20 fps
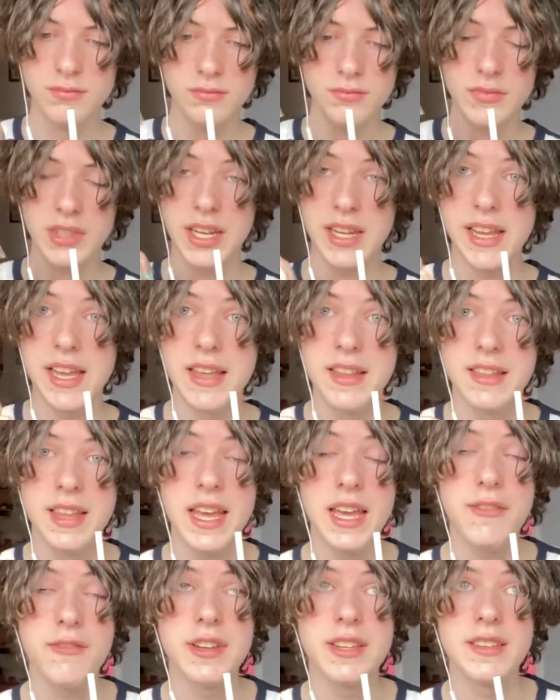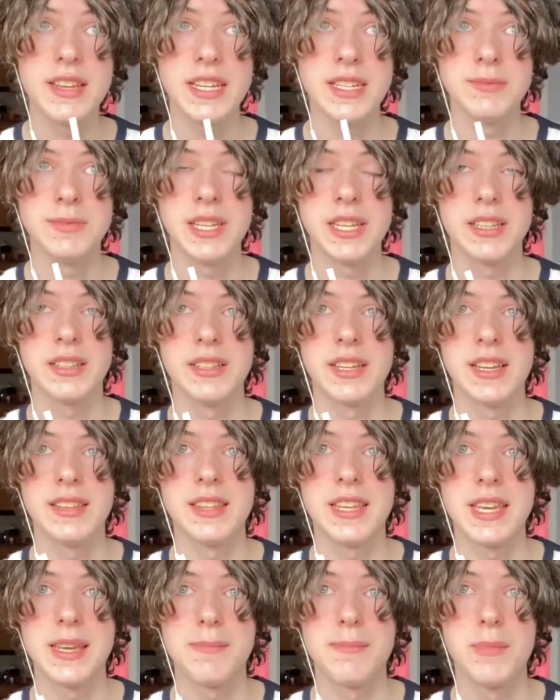And every time like that
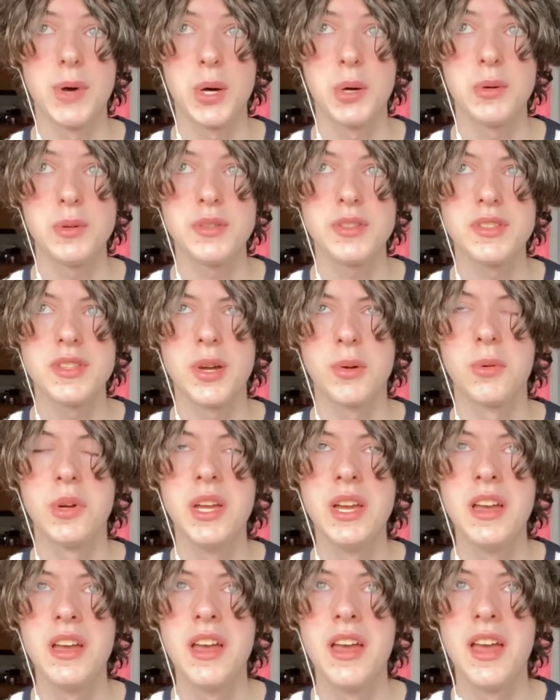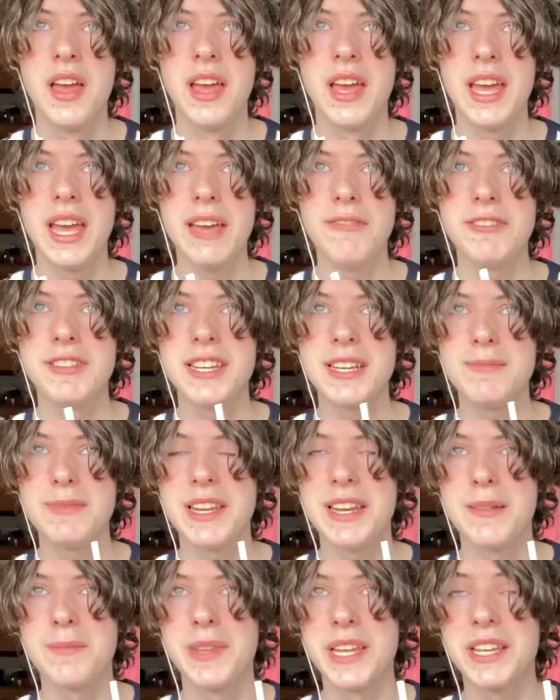they post, no, every time that
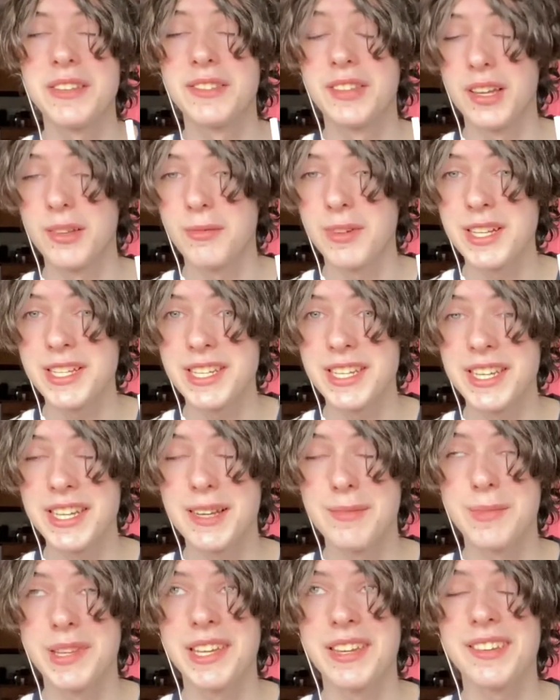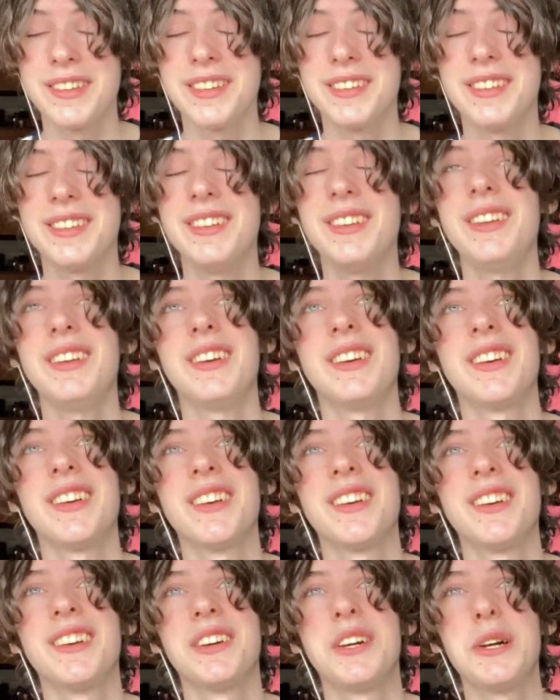I'm like done watching it, I'm like, ugh,
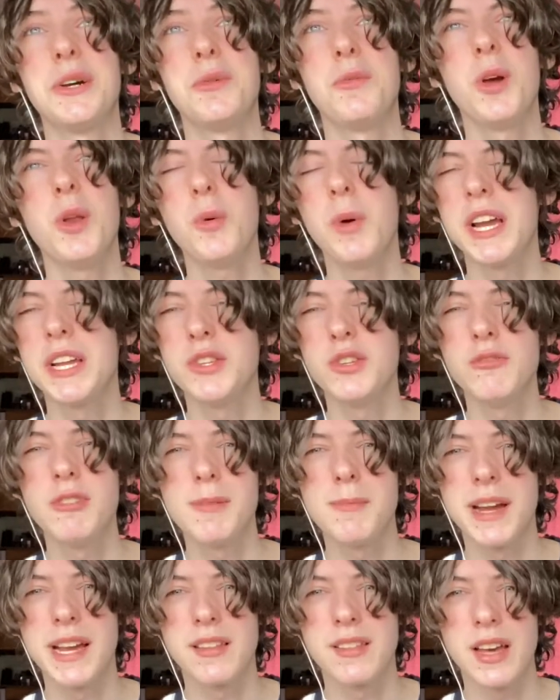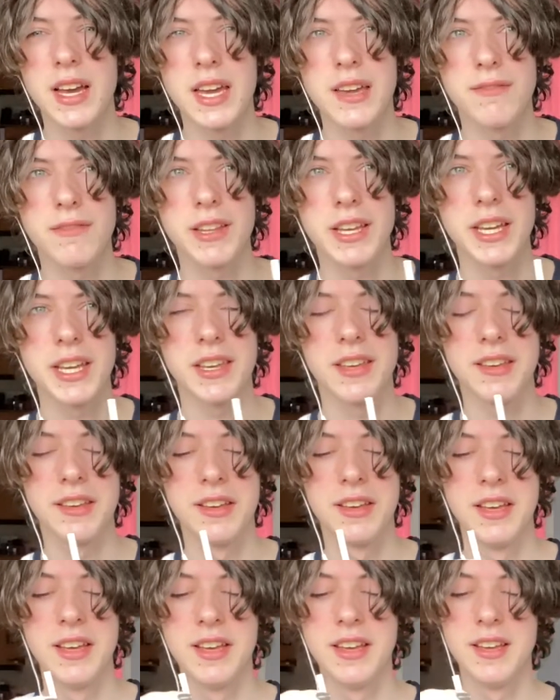what do I do with my life? Like,
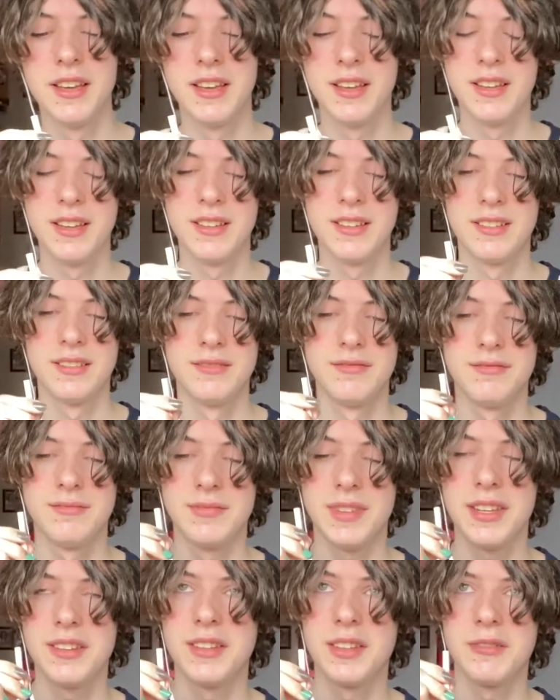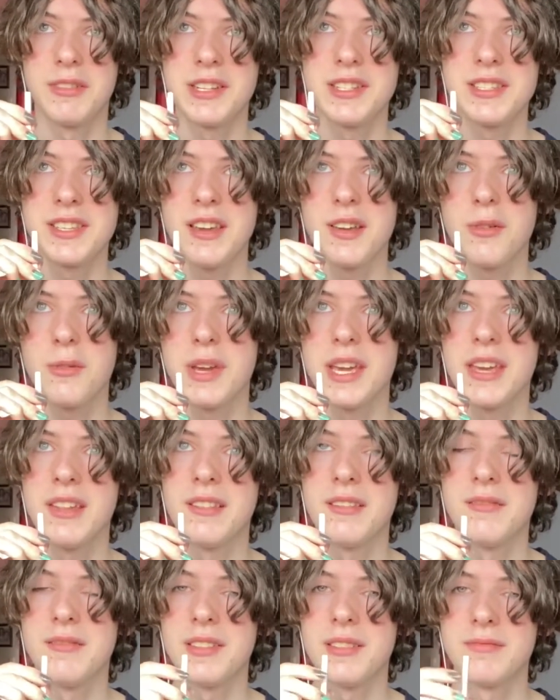I don't know. I just gotta wait
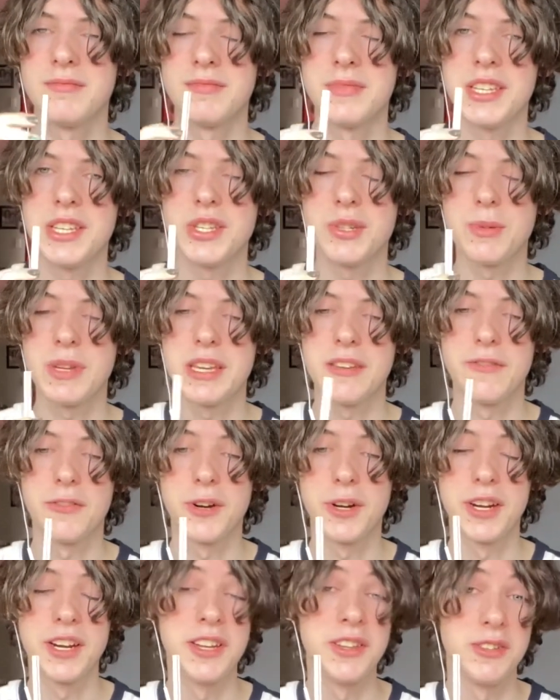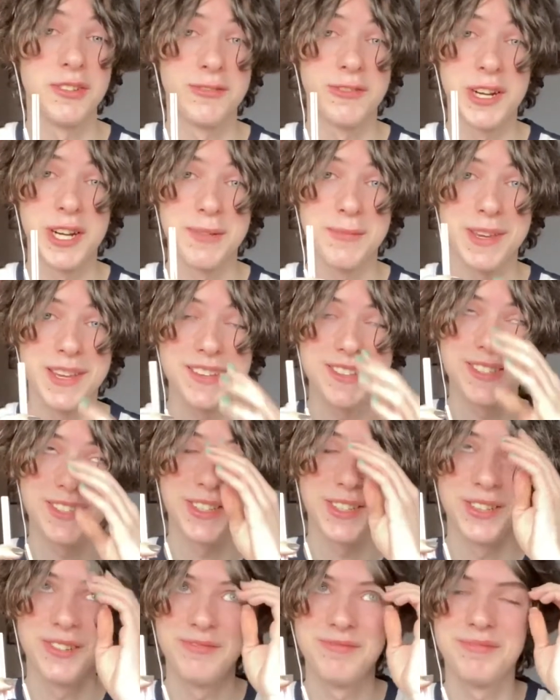each week for a new frenemy. So,
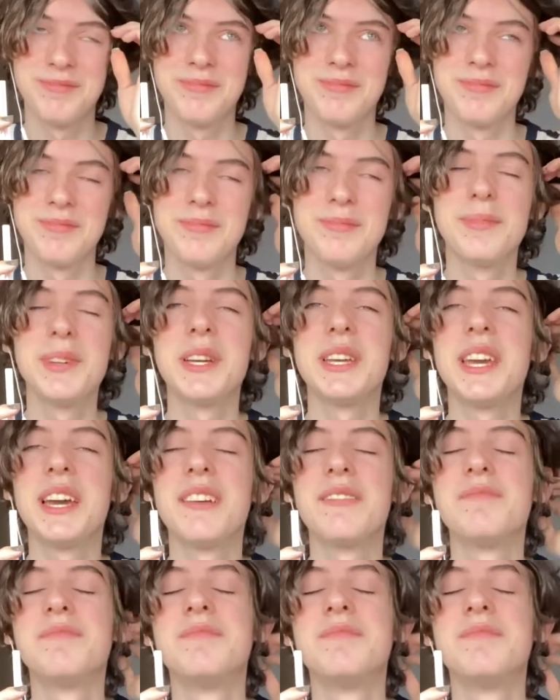but yeah.